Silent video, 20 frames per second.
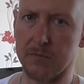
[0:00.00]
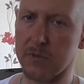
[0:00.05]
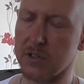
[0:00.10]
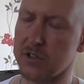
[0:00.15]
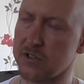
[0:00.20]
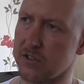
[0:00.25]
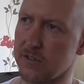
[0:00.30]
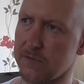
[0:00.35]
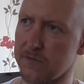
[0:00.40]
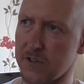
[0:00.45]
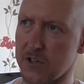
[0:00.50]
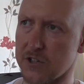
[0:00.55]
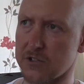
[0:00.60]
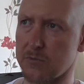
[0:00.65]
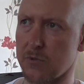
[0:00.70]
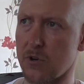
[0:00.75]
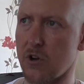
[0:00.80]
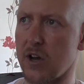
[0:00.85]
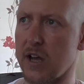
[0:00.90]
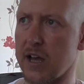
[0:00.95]
because the first
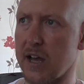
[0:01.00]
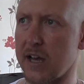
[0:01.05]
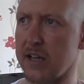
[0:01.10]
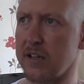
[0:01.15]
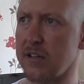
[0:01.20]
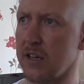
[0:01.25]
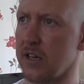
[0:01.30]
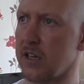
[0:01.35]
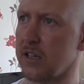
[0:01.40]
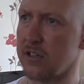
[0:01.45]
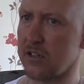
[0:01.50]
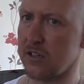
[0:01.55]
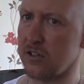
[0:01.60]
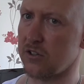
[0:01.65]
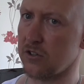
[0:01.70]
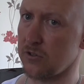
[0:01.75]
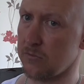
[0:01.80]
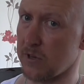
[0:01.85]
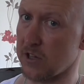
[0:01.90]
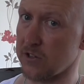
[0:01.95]
one I had didn't
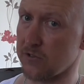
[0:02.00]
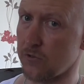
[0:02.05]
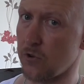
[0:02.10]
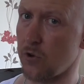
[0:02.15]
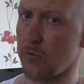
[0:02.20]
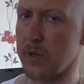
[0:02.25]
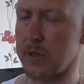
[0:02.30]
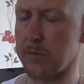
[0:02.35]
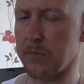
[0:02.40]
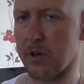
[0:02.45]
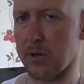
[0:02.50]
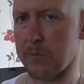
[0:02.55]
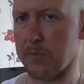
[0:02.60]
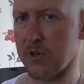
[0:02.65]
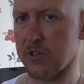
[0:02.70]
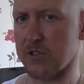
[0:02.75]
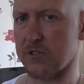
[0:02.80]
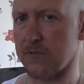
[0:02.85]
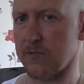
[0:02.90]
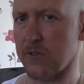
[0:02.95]
do much for me, but I
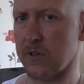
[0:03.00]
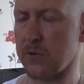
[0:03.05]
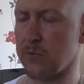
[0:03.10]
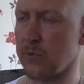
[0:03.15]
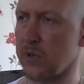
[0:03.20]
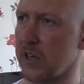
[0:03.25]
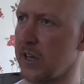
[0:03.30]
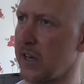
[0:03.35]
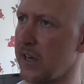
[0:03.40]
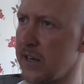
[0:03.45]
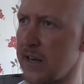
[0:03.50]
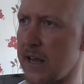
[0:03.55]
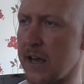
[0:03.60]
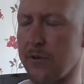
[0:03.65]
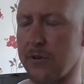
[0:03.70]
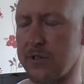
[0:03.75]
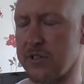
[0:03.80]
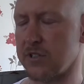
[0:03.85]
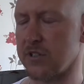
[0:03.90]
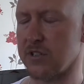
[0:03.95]
persevered with it, and now
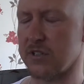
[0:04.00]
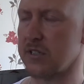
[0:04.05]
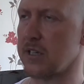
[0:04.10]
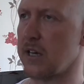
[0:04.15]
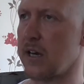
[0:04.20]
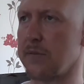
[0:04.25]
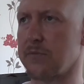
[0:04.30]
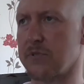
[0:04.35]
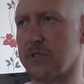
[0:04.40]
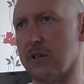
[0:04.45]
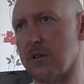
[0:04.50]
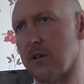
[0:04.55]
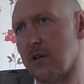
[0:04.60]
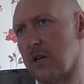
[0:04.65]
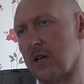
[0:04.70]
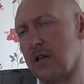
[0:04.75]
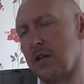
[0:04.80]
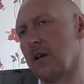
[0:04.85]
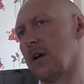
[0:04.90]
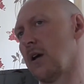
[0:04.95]
it's just
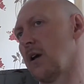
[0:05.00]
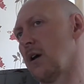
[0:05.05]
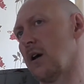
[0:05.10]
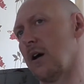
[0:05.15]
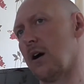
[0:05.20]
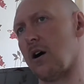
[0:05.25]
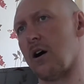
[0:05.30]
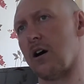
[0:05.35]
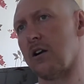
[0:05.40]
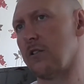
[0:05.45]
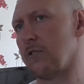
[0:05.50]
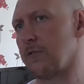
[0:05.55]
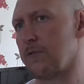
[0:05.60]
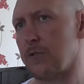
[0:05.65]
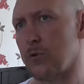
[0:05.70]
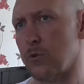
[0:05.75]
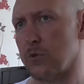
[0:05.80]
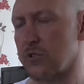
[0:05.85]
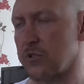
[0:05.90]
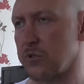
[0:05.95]
absolutely, I look
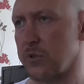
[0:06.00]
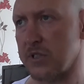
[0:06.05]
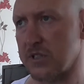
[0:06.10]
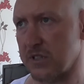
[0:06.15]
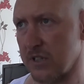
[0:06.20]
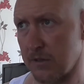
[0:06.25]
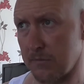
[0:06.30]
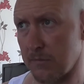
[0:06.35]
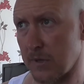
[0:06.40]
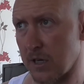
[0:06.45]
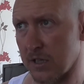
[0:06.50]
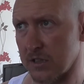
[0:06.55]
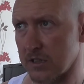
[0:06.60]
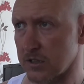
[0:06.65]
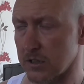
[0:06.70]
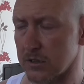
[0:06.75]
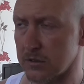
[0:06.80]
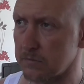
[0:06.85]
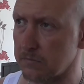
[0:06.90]
forward to it so much.